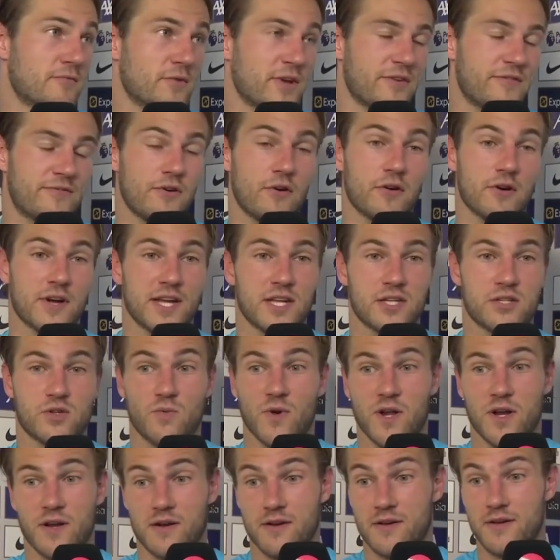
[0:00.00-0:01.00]
We are
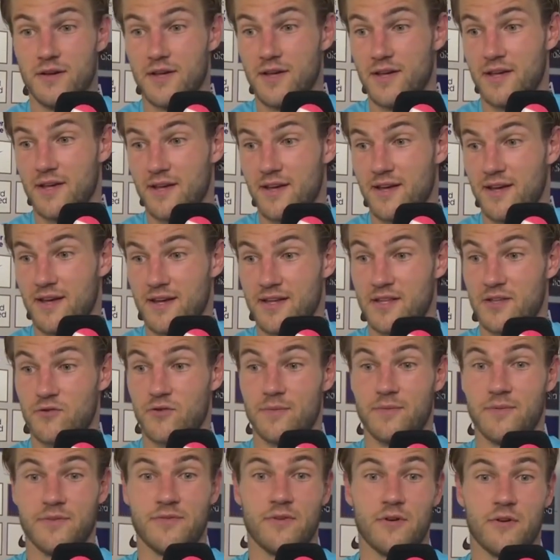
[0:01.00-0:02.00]
4-1, and he
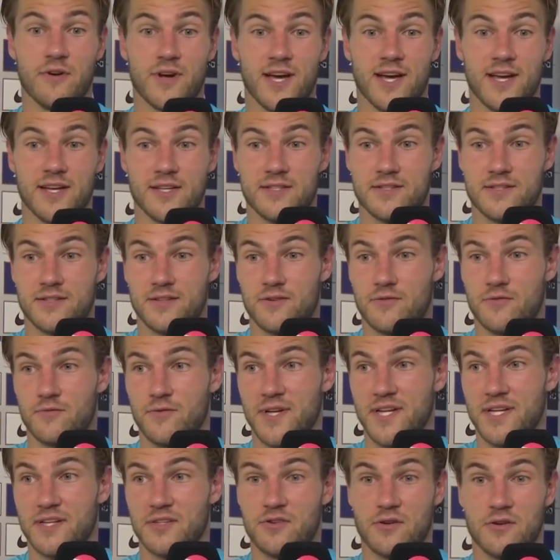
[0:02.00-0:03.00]
dribbled 4 guys, so we
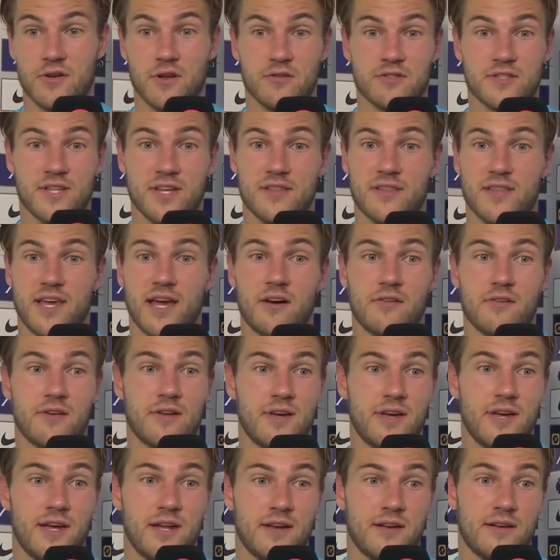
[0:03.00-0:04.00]
need to close that
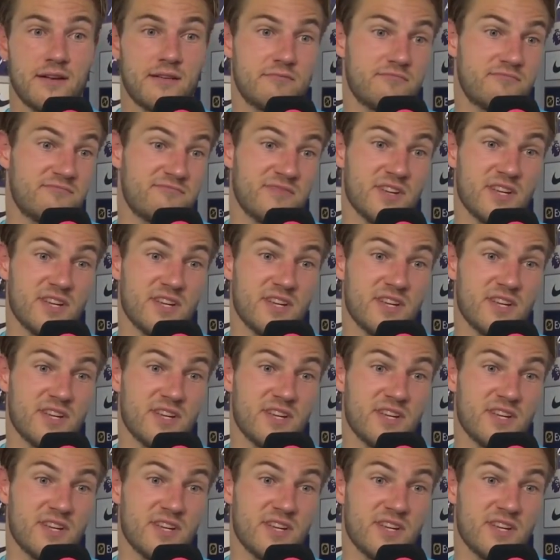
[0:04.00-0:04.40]
down.